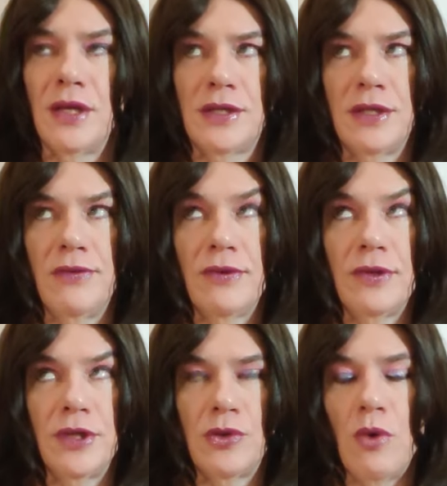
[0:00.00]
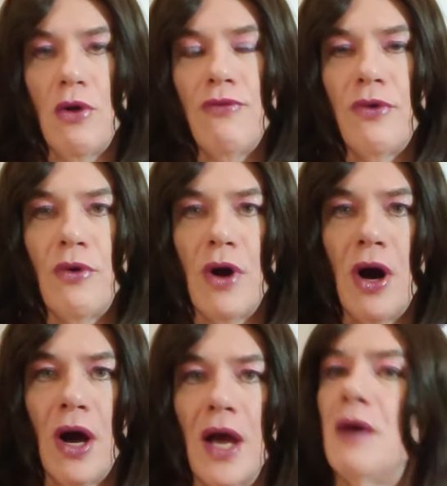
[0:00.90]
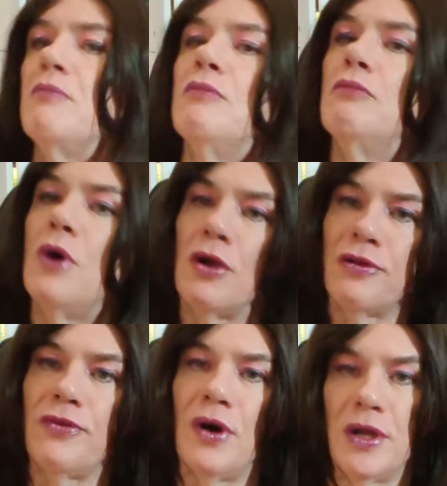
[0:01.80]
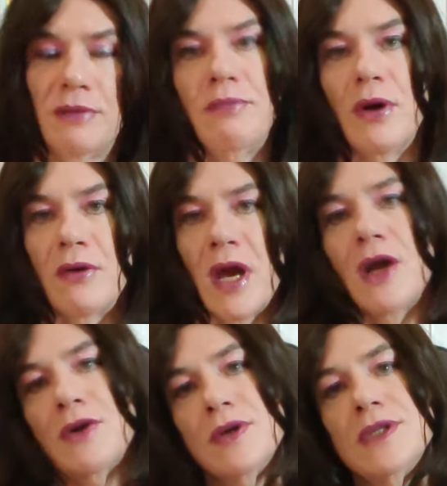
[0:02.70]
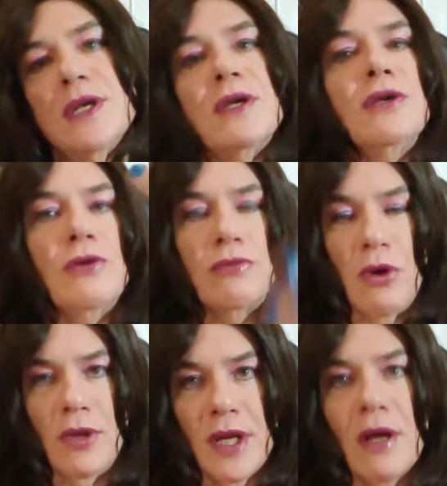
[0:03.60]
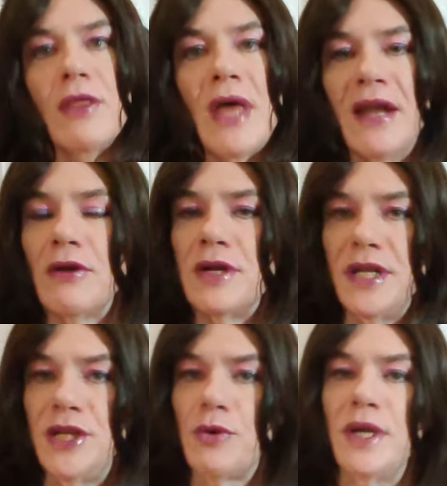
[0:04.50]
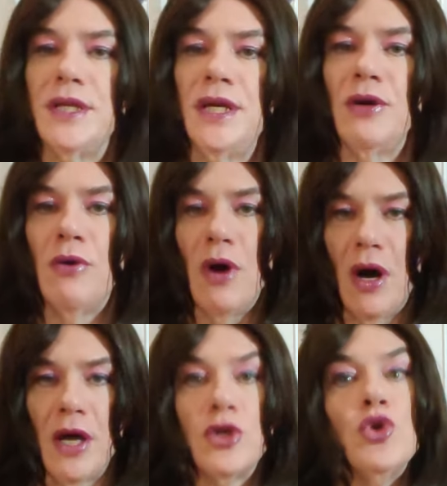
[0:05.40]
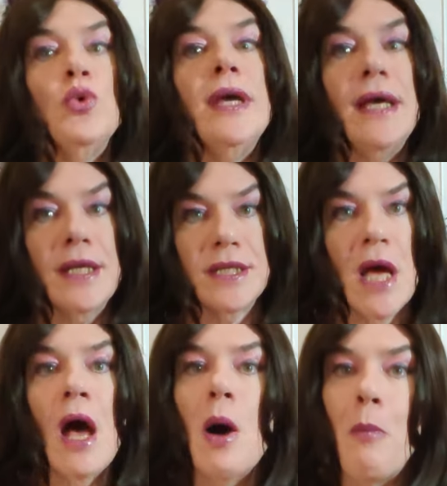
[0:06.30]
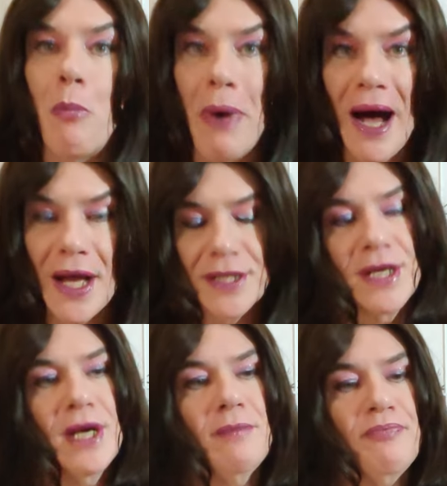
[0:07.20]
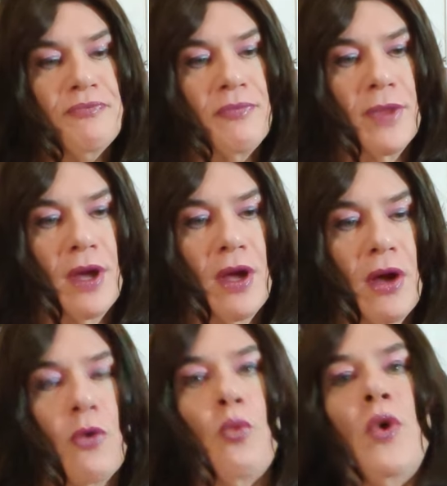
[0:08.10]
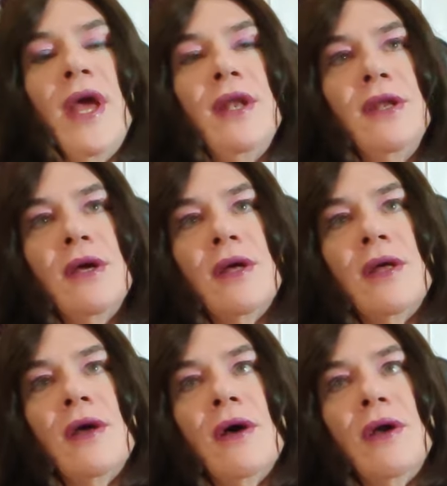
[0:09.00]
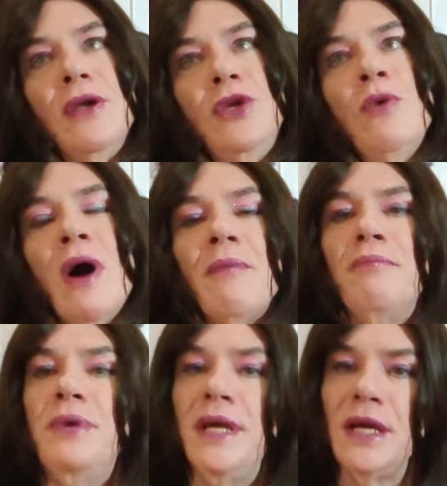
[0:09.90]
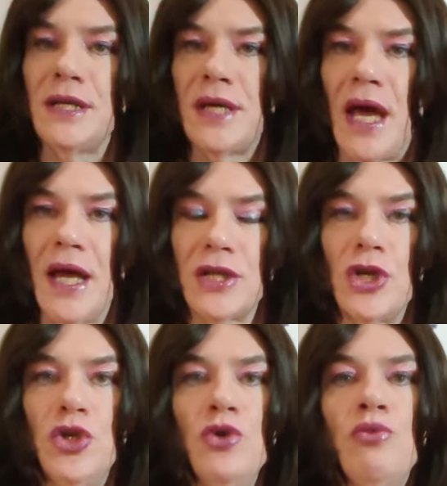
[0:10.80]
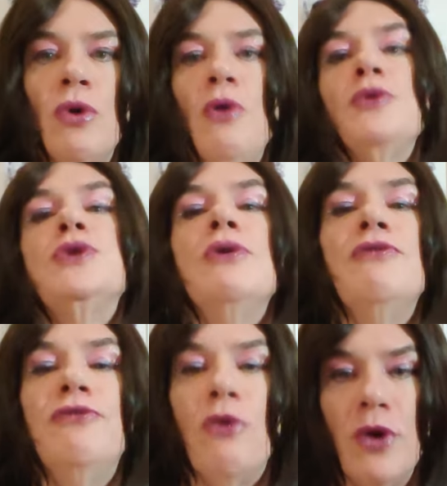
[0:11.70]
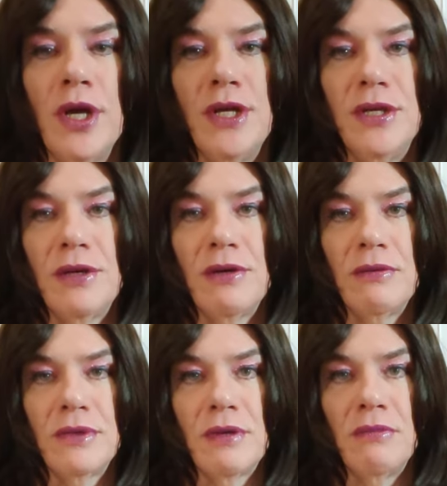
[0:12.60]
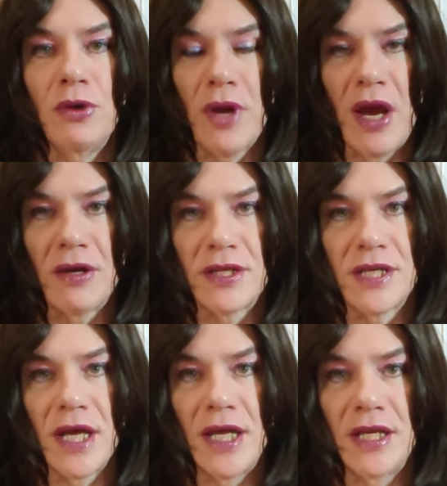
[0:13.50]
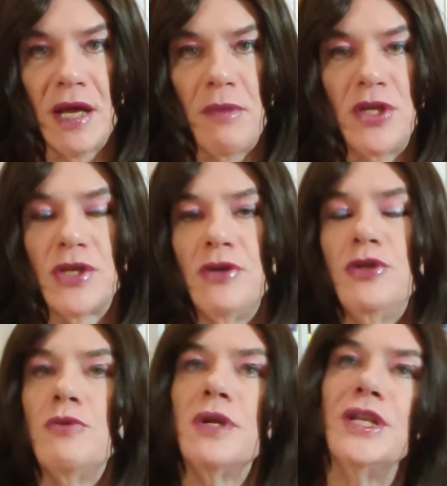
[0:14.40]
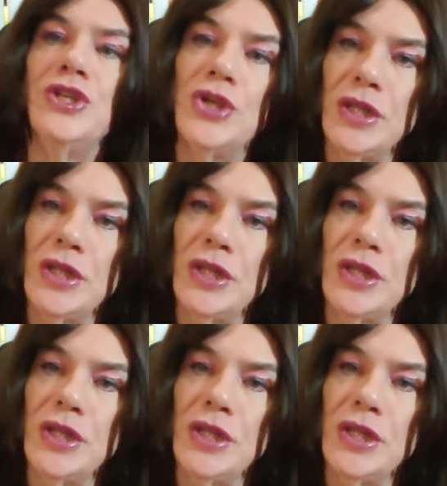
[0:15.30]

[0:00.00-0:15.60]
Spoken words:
I think it's a difficulty 12 or higher, modified by your characteristic. You're rolling that on a d20 or higher to hit. But when you are being attacked, you roll to avoid your character taking damage. So you do an